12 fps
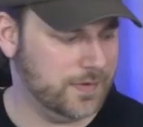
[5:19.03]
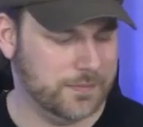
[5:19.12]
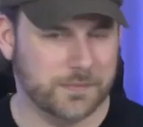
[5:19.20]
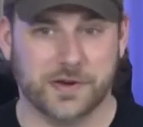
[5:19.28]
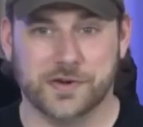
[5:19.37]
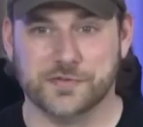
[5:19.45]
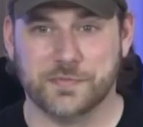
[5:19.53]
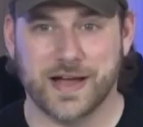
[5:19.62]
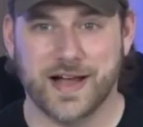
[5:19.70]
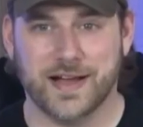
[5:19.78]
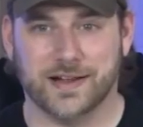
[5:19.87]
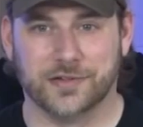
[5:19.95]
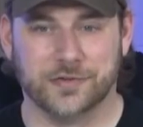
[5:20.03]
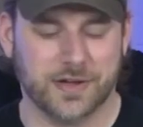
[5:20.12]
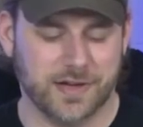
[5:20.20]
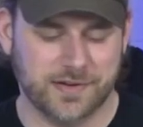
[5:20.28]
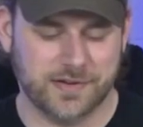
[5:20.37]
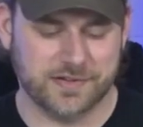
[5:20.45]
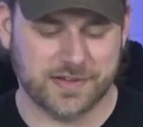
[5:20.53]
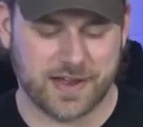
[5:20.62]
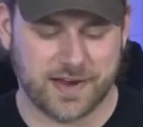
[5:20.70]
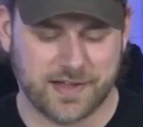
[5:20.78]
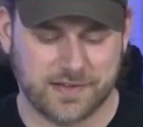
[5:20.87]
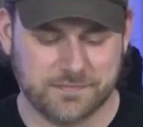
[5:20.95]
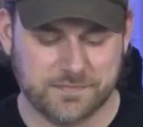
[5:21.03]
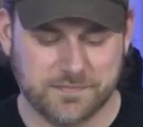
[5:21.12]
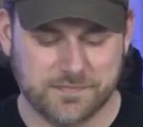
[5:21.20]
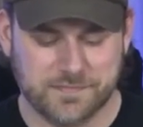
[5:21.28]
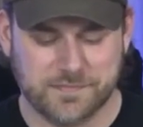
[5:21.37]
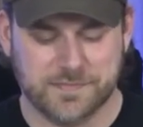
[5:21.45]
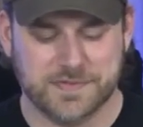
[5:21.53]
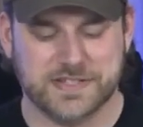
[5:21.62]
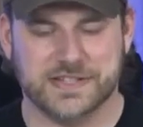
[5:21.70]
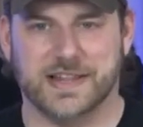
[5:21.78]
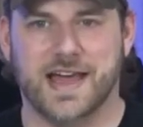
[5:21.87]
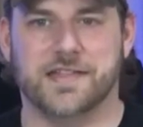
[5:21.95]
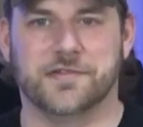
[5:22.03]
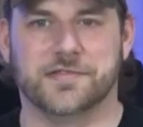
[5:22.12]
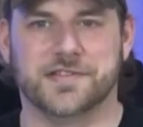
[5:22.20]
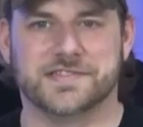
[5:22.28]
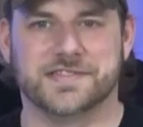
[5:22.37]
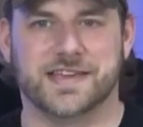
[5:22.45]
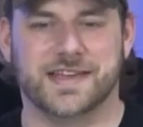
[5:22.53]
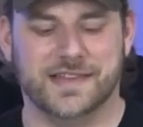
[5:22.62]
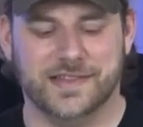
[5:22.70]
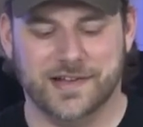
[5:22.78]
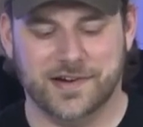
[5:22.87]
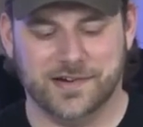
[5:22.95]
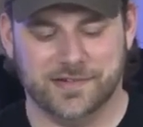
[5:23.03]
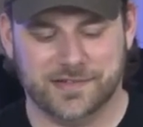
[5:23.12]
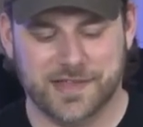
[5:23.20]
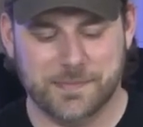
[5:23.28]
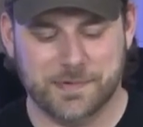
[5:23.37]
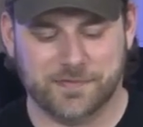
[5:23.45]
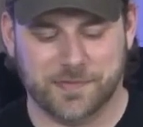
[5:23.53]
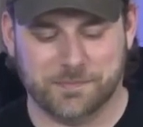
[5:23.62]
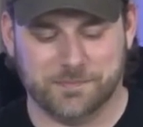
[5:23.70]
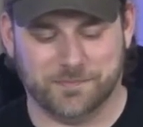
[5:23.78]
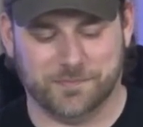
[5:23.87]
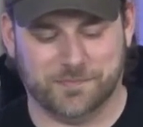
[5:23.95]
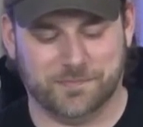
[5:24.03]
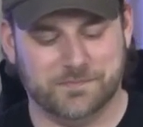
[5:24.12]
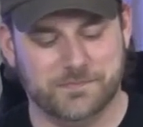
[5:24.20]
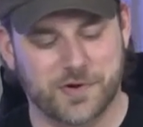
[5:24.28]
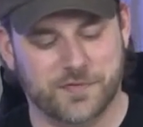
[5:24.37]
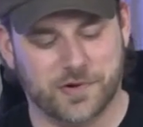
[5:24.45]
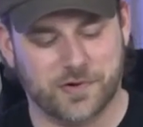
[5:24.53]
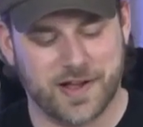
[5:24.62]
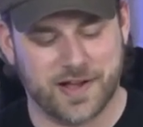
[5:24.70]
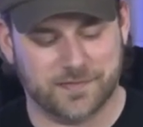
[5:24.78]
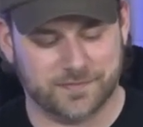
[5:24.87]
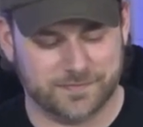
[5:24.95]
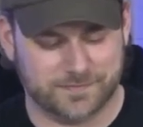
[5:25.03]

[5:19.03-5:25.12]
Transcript: I'm going to use my hot glue gun to just kind of slather this thing in there and keep it from moving around.